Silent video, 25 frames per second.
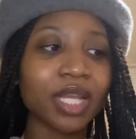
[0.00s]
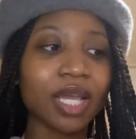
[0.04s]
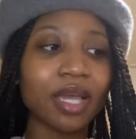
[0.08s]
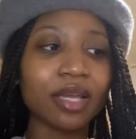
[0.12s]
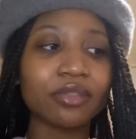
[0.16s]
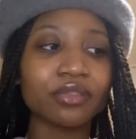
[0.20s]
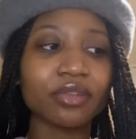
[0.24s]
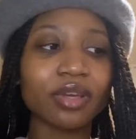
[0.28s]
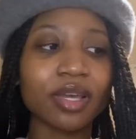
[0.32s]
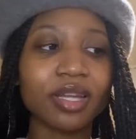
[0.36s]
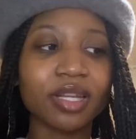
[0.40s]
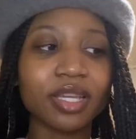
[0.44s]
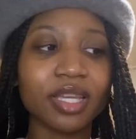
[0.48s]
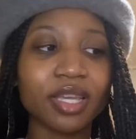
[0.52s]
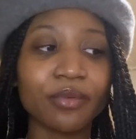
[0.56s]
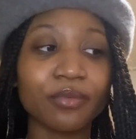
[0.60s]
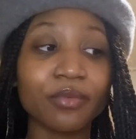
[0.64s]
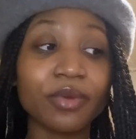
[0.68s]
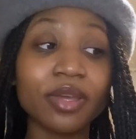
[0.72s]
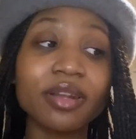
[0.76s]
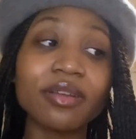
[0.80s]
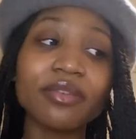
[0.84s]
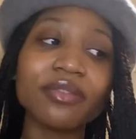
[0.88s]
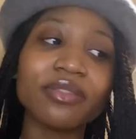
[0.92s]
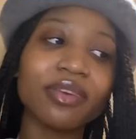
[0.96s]
I try to get
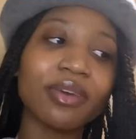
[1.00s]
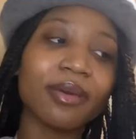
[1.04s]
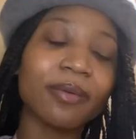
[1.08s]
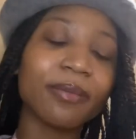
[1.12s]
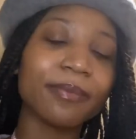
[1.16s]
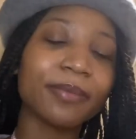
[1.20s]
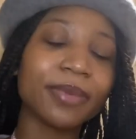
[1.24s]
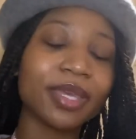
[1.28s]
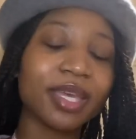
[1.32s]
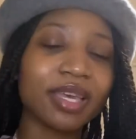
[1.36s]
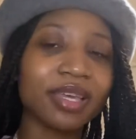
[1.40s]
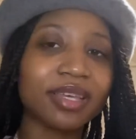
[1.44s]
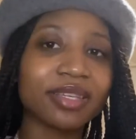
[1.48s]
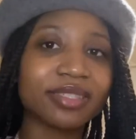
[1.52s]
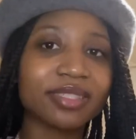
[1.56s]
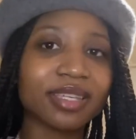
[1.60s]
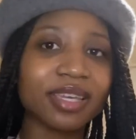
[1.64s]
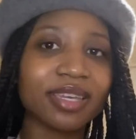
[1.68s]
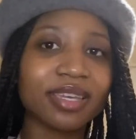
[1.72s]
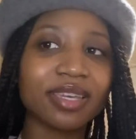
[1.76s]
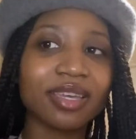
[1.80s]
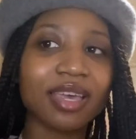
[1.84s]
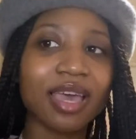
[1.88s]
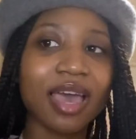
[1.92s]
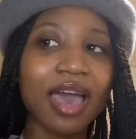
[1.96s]
rid of them because
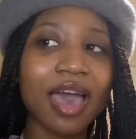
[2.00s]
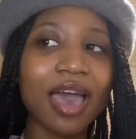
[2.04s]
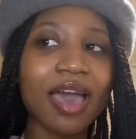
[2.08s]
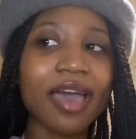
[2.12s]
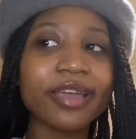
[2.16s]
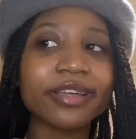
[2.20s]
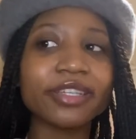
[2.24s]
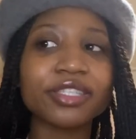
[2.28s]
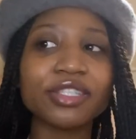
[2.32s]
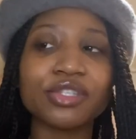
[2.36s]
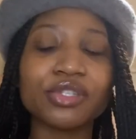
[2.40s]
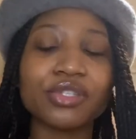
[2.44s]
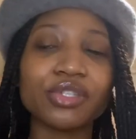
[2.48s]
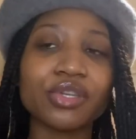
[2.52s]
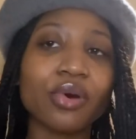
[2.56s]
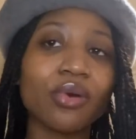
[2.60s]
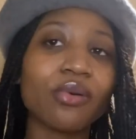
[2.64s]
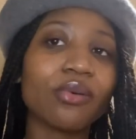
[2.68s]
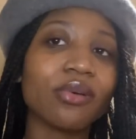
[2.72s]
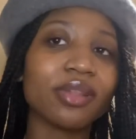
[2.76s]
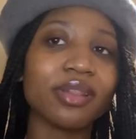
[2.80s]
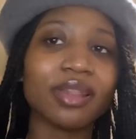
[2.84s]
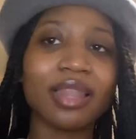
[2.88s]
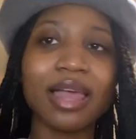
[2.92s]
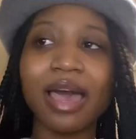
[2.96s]
like I
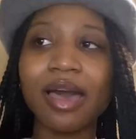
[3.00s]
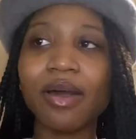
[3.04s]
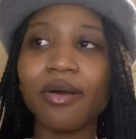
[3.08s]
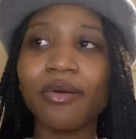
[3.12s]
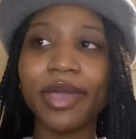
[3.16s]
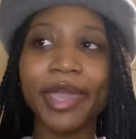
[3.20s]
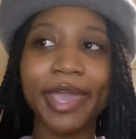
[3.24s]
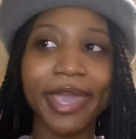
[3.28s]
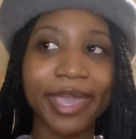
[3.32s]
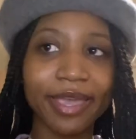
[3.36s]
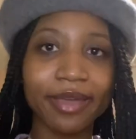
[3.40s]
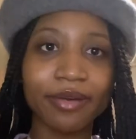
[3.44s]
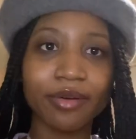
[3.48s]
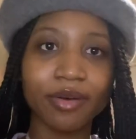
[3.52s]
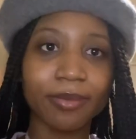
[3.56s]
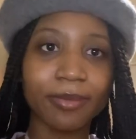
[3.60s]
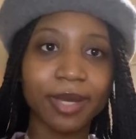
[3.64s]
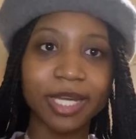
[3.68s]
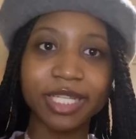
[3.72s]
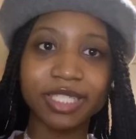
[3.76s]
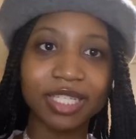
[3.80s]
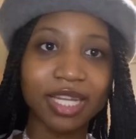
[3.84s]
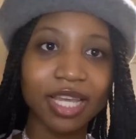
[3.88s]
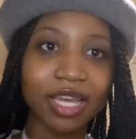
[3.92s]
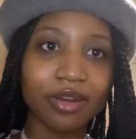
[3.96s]
don't allow hate on
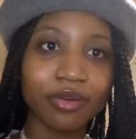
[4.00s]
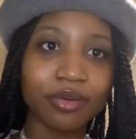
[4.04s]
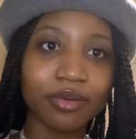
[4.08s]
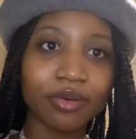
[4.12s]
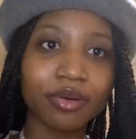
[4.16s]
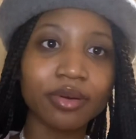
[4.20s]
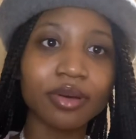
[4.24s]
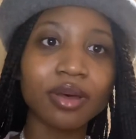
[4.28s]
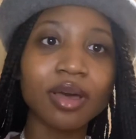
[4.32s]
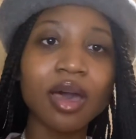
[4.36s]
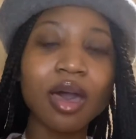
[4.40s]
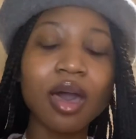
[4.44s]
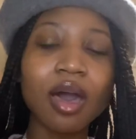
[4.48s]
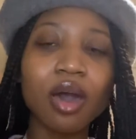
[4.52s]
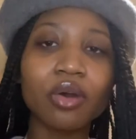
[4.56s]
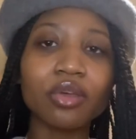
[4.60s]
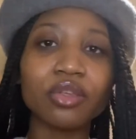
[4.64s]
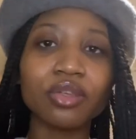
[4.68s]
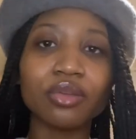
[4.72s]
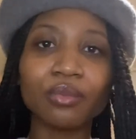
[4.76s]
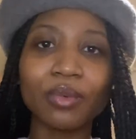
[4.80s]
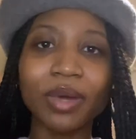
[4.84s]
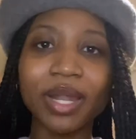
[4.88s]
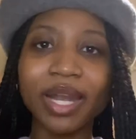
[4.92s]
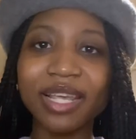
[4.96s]
my channel
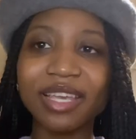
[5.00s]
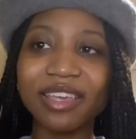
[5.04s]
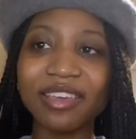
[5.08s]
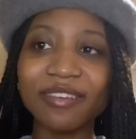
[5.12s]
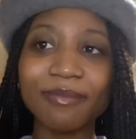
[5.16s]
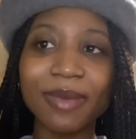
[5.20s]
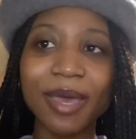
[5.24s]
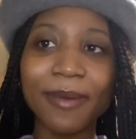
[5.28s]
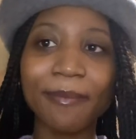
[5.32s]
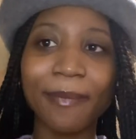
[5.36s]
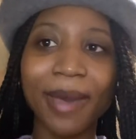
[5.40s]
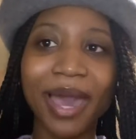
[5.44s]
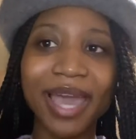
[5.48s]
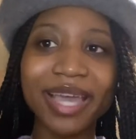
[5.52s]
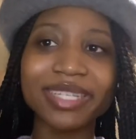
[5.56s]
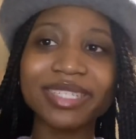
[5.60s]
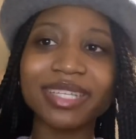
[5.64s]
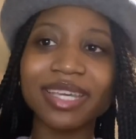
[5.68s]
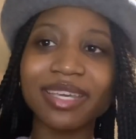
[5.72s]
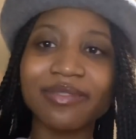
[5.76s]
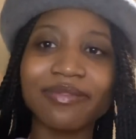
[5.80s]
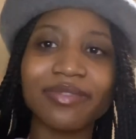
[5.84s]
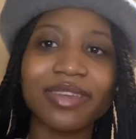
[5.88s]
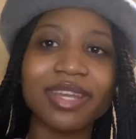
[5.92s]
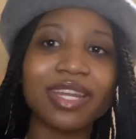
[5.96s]
when I give my my
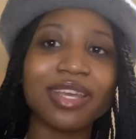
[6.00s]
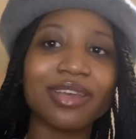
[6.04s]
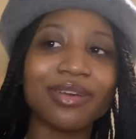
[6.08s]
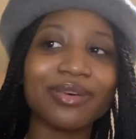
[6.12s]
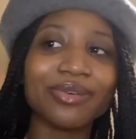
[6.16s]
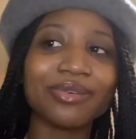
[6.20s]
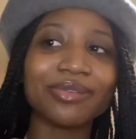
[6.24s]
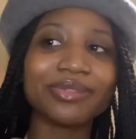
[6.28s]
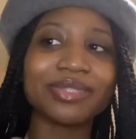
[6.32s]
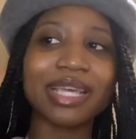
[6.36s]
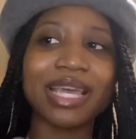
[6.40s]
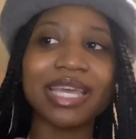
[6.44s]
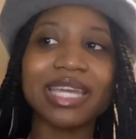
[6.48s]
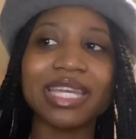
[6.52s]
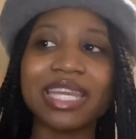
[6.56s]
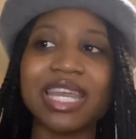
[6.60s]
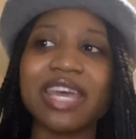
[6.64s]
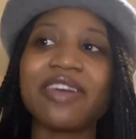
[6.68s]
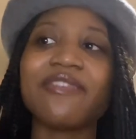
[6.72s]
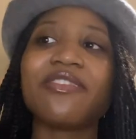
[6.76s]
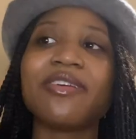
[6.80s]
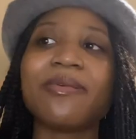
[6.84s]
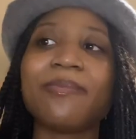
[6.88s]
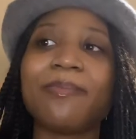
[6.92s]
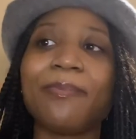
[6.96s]
take videos, I
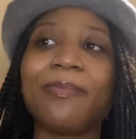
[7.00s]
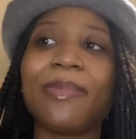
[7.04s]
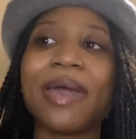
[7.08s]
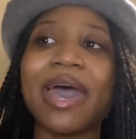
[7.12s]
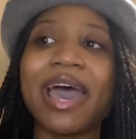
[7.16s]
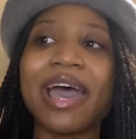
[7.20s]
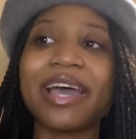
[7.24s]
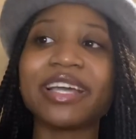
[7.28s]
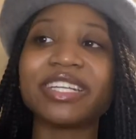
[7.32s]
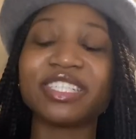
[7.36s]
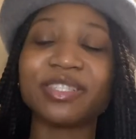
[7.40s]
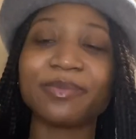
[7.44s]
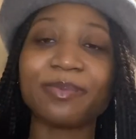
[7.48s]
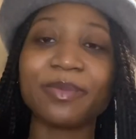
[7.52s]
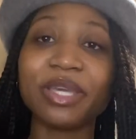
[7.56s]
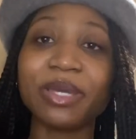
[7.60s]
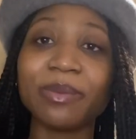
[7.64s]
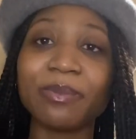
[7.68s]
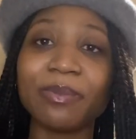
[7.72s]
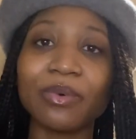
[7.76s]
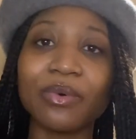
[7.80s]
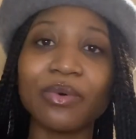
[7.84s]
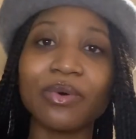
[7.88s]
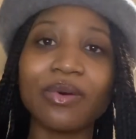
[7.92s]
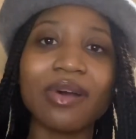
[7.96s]
never bash
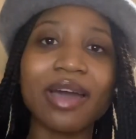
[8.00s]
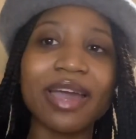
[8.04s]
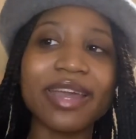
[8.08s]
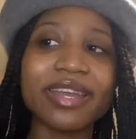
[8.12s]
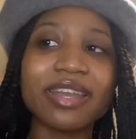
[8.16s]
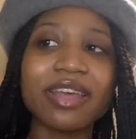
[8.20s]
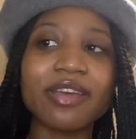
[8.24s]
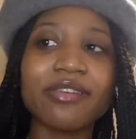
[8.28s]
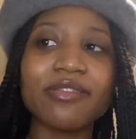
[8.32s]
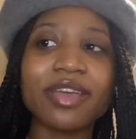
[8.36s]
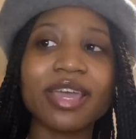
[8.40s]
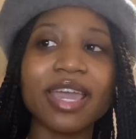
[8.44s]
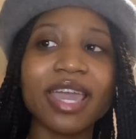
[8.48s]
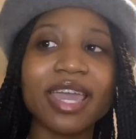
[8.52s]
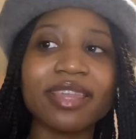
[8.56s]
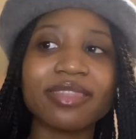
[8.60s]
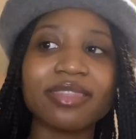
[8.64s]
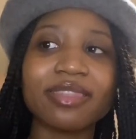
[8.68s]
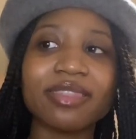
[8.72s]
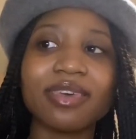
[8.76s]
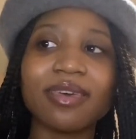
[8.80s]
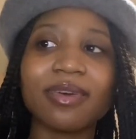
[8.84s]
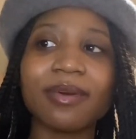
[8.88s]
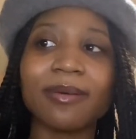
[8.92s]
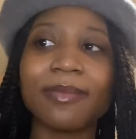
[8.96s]
people. I never
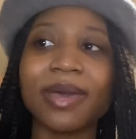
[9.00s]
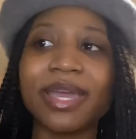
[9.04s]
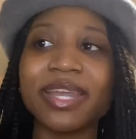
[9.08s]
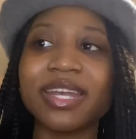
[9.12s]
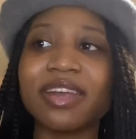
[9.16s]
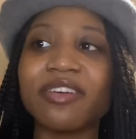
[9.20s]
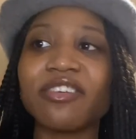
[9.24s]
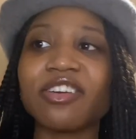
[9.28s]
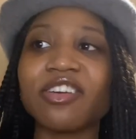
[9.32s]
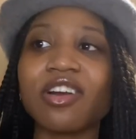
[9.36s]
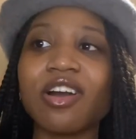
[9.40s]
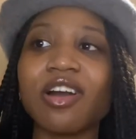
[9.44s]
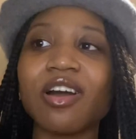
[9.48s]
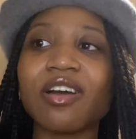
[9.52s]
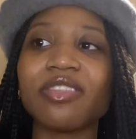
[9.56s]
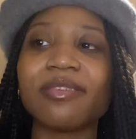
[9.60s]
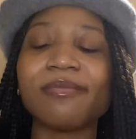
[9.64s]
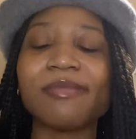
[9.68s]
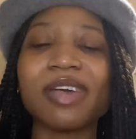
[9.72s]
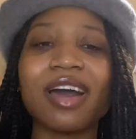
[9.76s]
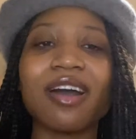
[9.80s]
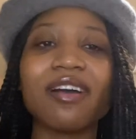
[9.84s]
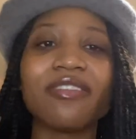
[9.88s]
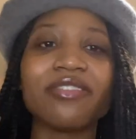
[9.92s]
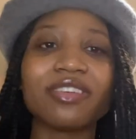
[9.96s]
hate them. I never call
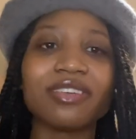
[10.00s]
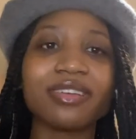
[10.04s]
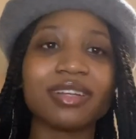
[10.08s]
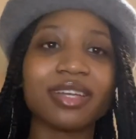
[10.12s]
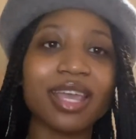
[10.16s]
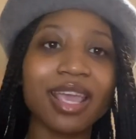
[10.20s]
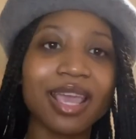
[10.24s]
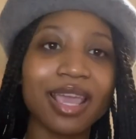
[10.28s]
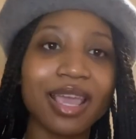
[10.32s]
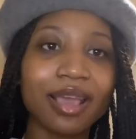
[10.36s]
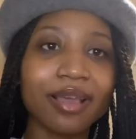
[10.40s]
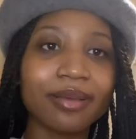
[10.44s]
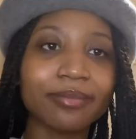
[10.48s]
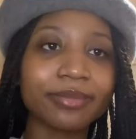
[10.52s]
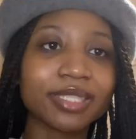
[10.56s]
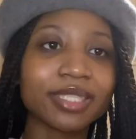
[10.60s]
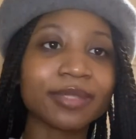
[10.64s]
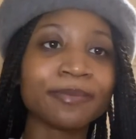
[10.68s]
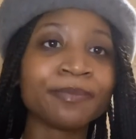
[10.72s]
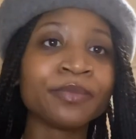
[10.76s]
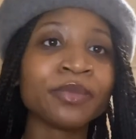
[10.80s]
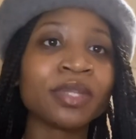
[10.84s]
them out their names.